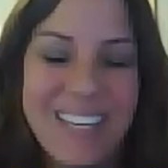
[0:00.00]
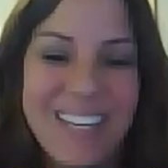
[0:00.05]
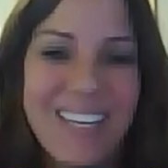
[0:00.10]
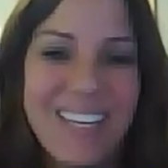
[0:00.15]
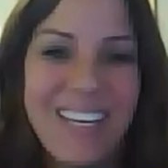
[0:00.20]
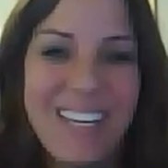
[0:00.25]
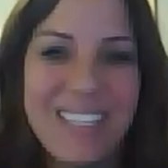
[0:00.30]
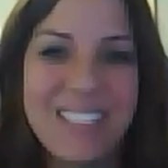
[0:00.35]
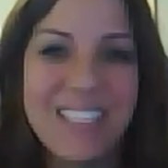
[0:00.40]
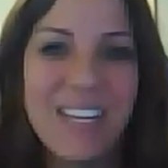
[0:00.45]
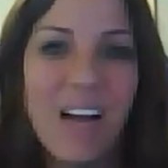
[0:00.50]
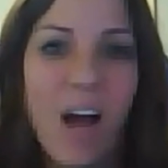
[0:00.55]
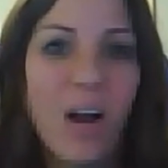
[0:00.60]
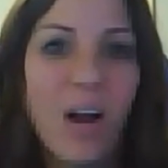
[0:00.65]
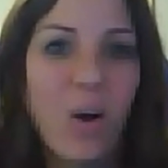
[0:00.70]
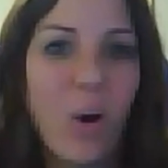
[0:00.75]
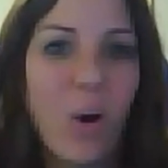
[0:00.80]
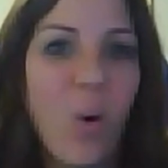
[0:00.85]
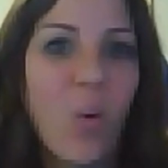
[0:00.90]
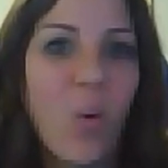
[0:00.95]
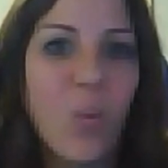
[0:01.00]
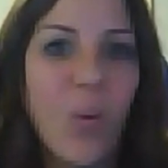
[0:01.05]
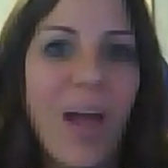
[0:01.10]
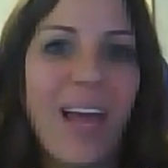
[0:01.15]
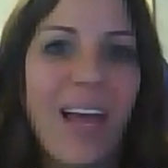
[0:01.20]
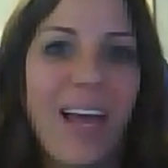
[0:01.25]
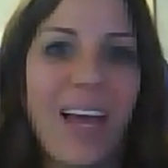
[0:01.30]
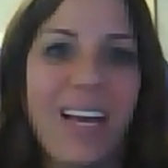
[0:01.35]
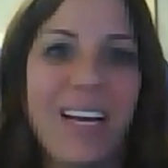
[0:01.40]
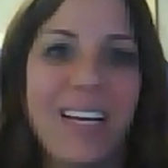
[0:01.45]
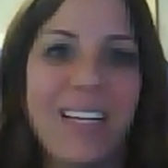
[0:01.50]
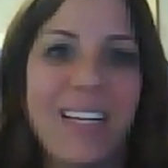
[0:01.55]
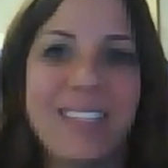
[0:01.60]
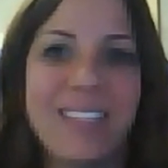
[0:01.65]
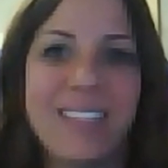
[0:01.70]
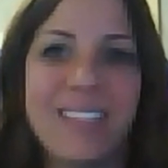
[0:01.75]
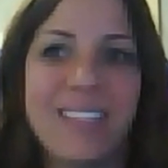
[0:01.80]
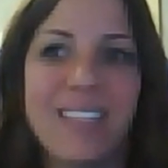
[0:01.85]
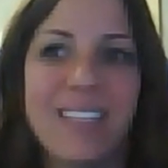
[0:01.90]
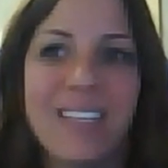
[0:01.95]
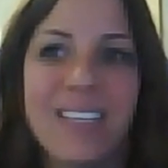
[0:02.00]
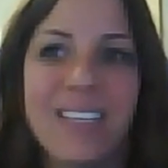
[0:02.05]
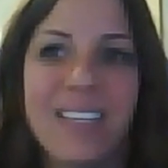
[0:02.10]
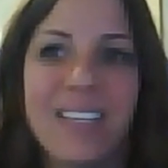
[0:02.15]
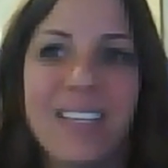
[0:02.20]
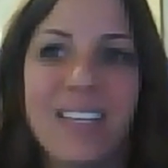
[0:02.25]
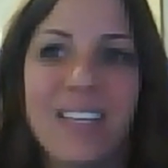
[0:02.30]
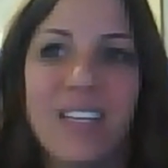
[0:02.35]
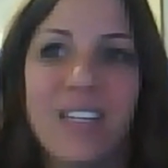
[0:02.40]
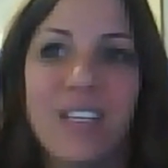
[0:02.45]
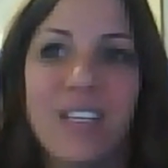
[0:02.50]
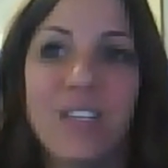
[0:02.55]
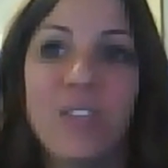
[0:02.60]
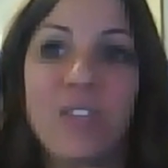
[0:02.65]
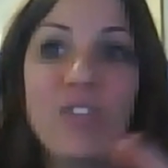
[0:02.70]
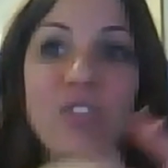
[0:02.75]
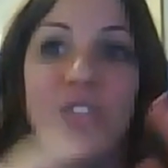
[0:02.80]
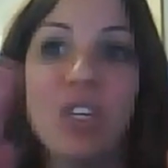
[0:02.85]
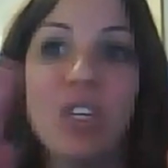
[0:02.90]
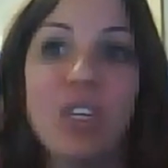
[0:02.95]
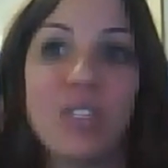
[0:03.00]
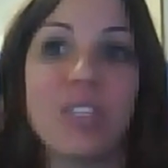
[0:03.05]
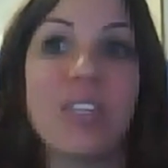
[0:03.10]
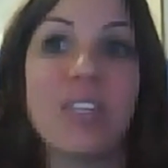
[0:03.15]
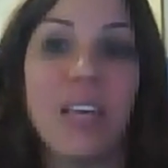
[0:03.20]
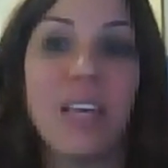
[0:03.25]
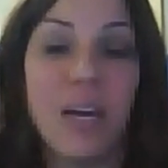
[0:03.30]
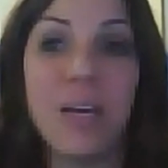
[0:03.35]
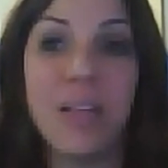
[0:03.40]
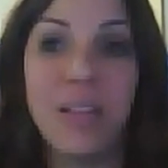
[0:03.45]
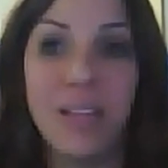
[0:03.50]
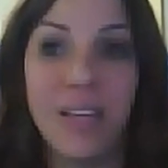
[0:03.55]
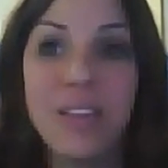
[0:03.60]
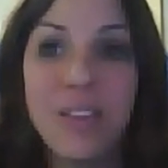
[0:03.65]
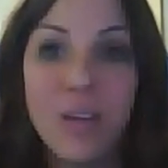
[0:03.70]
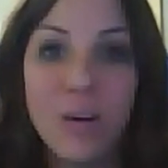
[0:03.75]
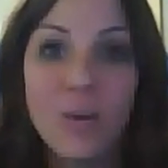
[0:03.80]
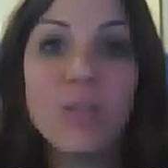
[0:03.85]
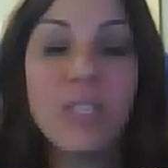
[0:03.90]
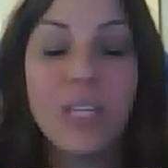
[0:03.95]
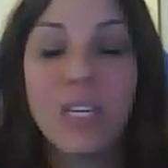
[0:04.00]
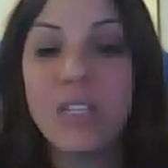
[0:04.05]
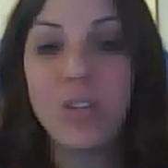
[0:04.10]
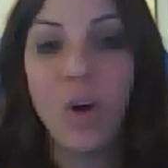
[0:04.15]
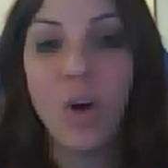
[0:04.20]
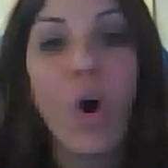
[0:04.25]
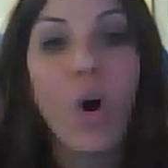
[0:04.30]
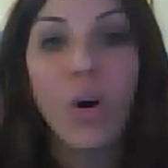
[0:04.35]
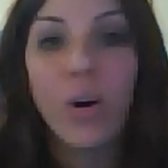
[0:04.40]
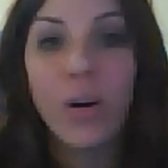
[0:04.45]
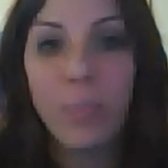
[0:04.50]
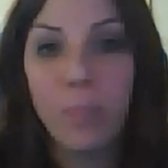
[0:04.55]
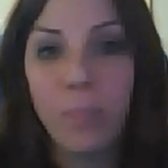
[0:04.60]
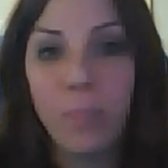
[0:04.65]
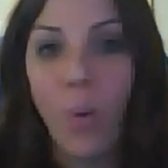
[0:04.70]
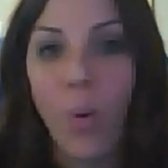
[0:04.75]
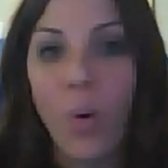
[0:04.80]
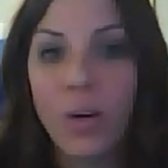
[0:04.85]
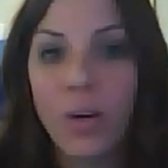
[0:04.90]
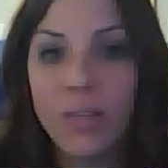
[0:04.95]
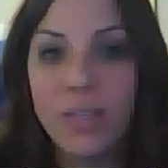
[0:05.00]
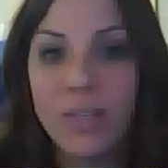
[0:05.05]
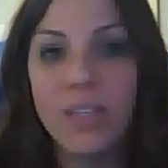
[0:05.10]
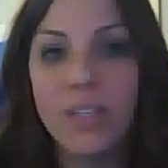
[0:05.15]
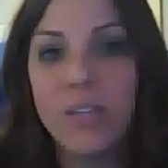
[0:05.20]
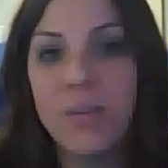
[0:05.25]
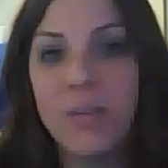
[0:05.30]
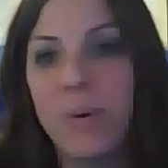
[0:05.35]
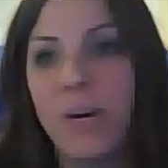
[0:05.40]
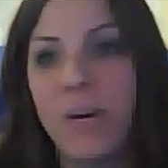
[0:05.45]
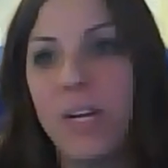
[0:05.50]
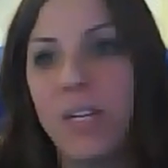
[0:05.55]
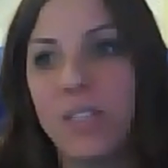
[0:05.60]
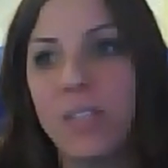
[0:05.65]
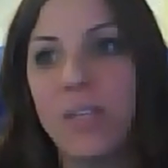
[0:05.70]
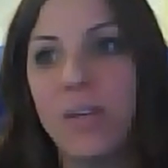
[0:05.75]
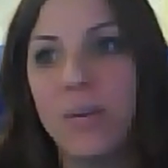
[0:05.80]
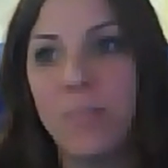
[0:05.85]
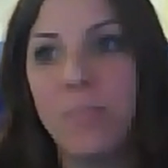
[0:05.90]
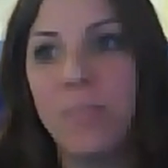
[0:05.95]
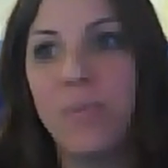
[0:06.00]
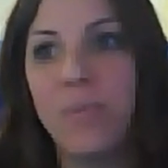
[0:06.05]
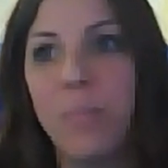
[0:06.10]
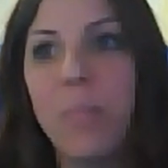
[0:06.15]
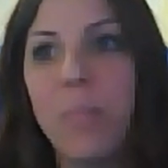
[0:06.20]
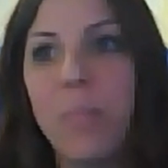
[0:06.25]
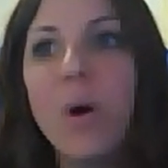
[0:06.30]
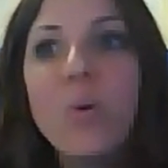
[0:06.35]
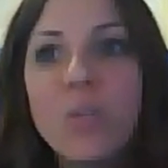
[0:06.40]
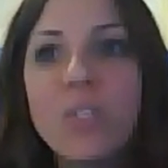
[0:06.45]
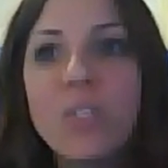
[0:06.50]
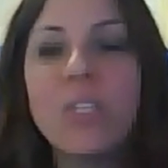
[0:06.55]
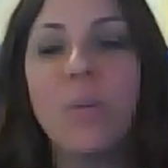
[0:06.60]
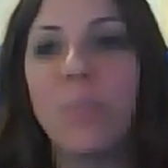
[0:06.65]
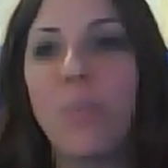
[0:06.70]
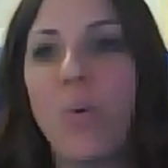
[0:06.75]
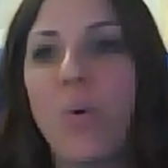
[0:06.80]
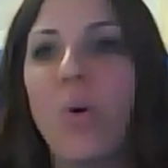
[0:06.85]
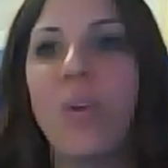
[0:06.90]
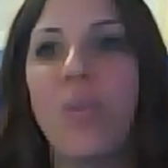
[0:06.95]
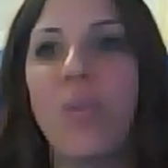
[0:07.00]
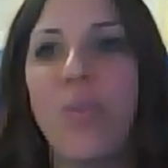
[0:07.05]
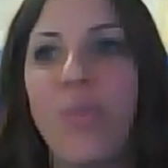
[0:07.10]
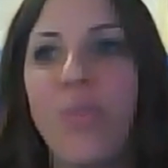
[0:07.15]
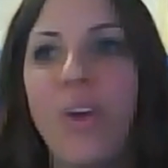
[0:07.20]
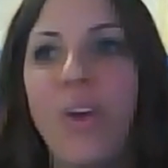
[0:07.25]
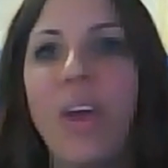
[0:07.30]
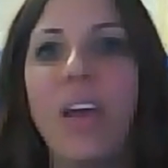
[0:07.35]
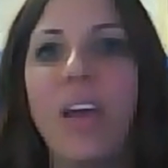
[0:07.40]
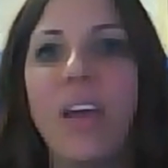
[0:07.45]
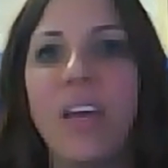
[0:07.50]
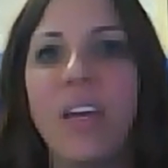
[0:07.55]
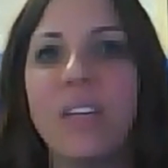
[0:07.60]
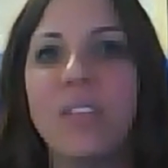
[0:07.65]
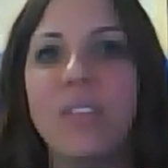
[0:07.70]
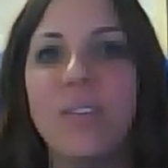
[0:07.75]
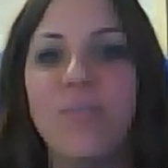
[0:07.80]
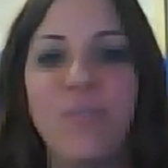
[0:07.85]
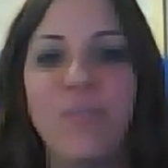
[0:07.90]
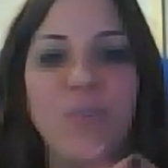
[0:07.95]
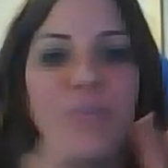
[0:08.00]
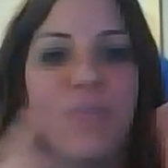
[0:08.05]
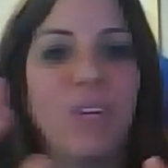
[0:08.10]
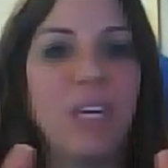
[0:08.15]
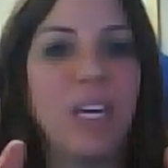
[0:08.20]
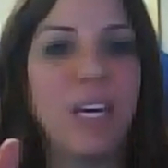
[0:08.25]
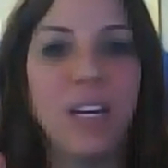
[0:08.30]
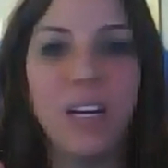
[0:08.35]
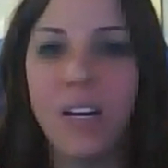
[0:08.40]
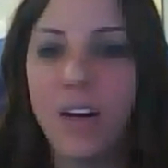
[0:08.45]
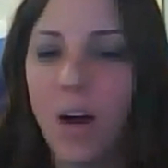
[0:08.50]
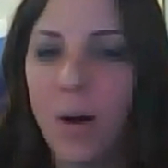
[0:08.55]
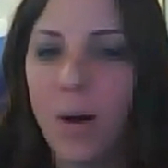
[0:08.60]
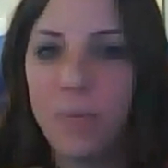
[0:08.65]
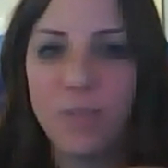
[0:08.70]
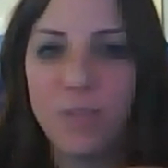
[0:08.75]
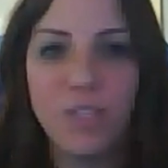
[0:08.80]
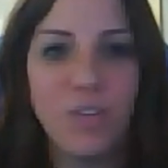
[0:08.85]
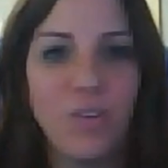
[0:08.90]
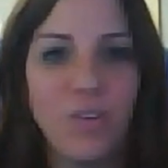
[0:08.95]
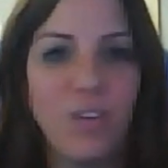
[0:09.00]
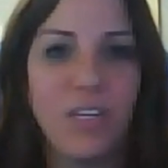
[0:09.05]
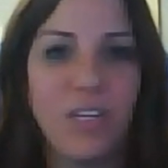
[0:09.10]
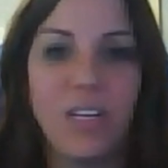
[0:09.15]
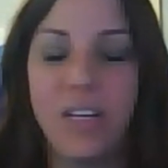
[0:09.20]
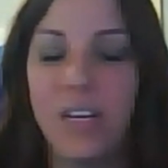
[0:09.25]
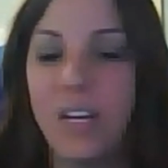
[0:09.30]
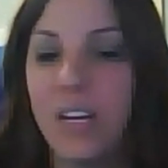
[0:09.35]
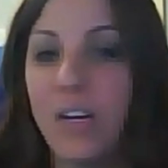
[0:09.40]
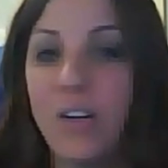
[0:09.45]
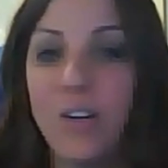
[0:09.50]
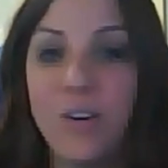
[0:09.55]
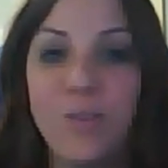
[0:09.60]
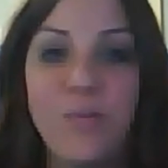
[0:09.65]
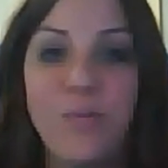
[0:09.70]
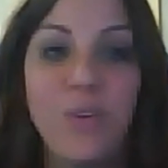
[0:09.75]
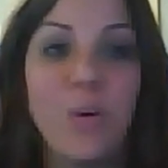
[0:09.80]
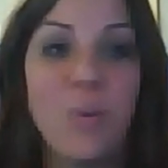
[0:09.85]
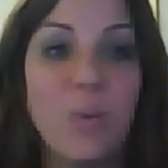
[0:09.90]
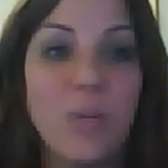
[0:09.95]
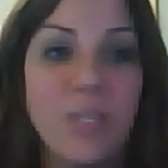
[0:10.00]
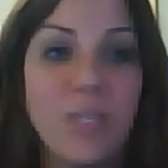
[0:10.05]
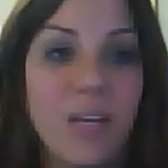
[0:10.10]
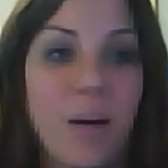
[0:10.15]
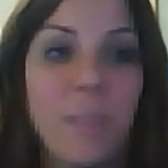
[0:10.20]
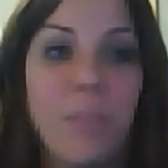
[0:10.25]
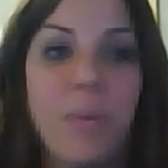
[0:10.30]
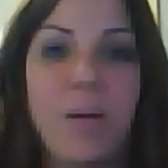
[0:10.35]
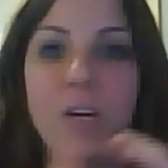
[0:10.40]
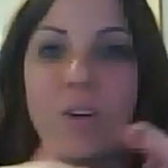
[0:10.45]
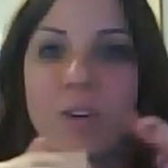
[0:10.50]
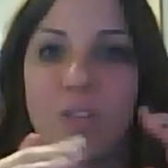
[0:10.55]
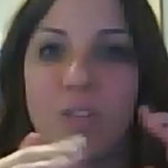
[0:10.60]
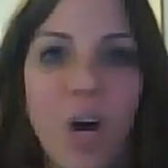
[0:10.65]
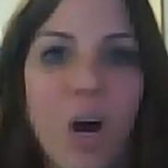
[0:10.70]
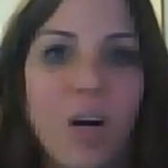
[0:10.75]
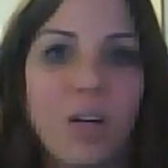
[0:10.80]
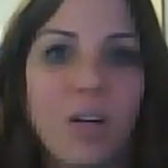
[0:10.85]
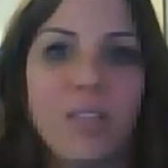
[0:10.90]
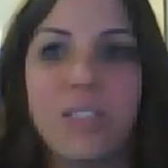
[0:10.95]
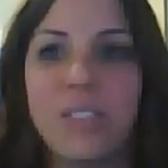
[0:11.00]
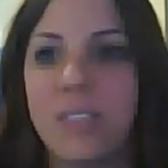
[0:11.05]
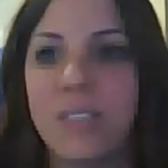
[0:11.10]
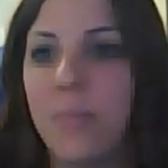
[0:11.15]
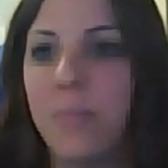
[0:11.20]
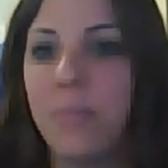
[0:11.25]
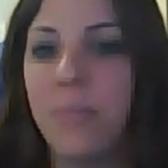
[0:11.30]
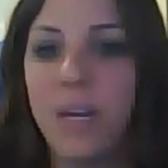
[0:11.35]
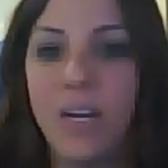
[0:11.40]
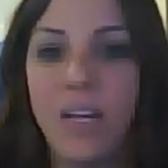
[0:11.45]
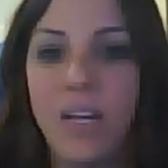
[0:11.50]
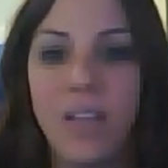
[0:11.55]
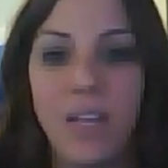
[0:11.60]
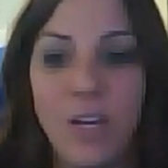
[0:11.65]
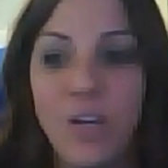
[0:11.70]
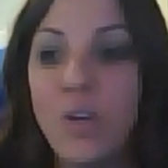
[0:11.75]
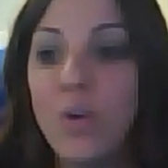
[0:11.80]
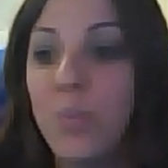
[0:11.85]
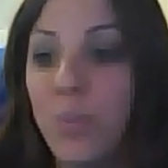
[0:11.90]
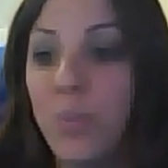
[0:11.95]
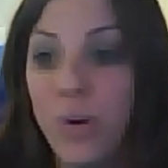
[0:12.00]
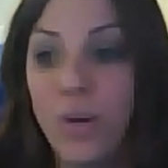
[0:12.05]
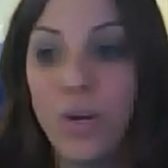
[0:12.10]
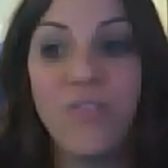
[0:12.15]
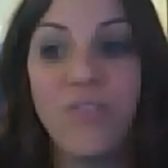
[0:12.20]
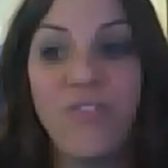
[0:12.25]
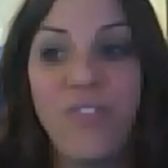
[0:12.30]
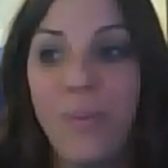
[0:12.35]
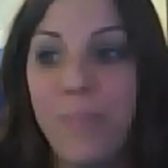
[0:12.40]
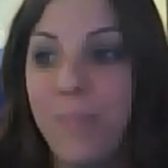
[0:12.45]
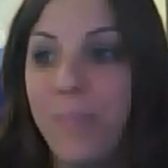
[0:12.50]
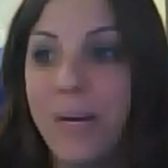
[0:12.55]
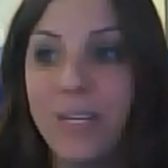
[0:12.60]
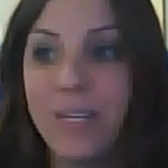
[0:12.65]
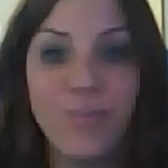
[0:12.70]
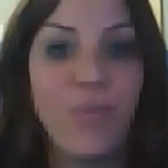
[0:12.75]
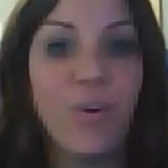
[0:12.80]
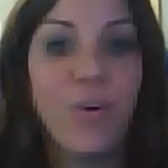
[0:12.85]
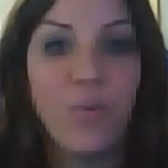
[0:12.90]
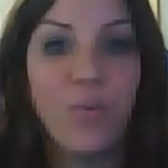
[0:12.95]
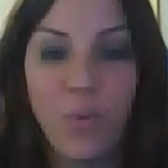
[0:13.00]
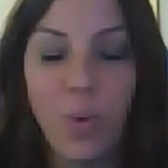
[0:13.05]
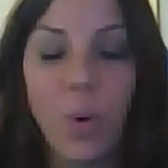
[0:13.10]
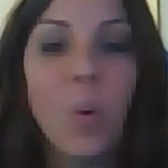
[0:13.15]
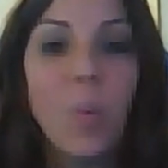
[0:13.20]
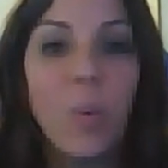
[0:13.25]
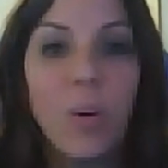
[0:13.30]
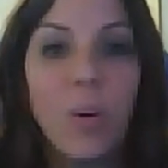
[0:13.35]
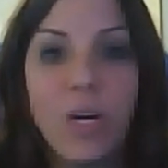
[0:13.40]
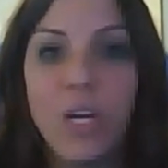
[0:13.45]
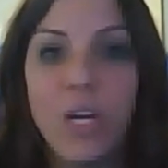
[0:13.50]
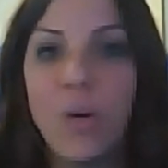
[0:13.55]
it's not always just those things are important, but the most important thing is if you get an opportunity to interview with somebody or talk to somebody, that you put your best foot forward.